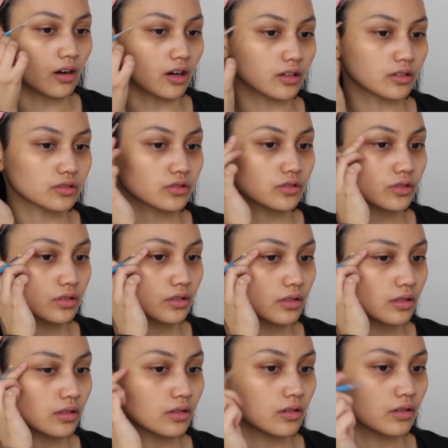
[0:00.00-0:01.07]
arch.
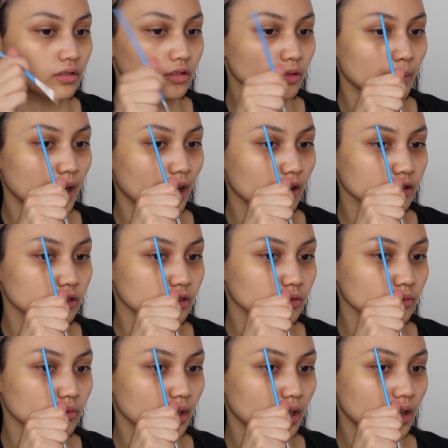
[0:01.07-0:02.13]
So my arch
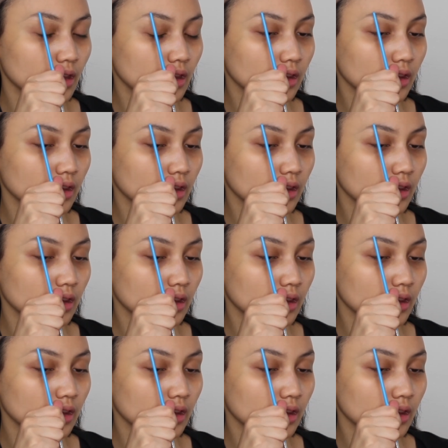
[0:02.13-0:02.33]
is right